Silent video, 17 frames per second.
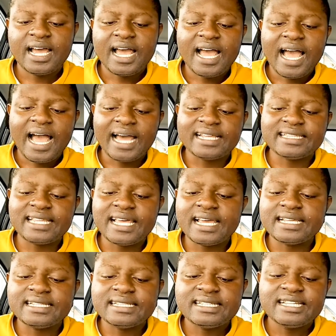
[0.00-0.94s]
and
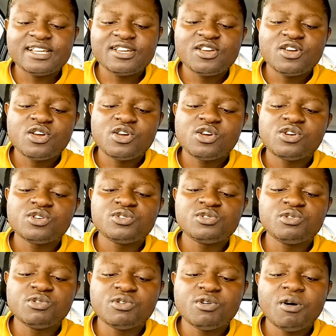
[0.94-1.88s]
then
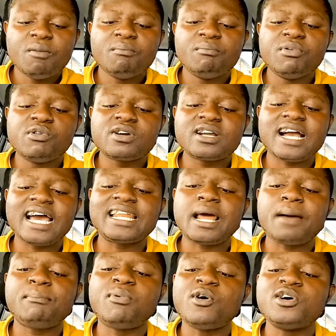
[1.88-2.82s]
you book an
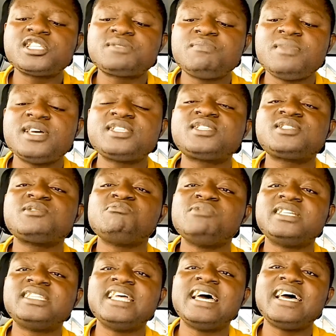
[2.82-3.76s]
appointment
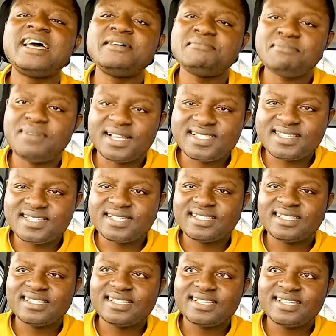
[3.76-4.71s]
with the embassy.
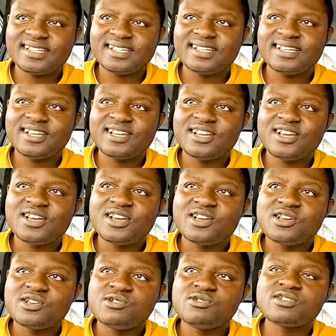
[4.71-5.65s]

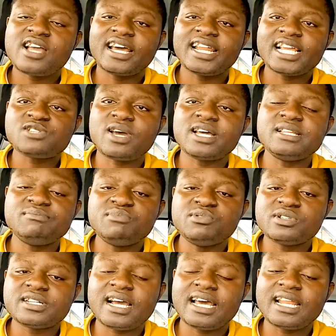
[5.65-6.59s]
You can actually
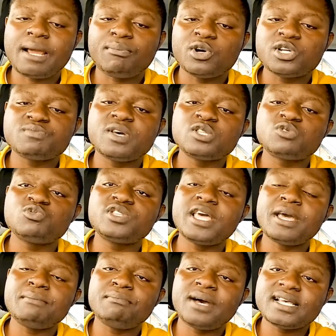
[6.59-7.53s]
book an appointment with the
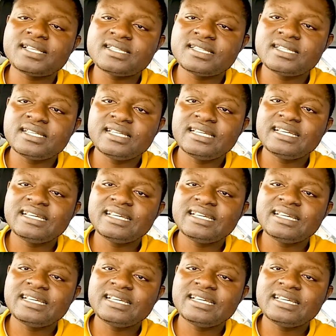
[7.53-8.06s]
embassy,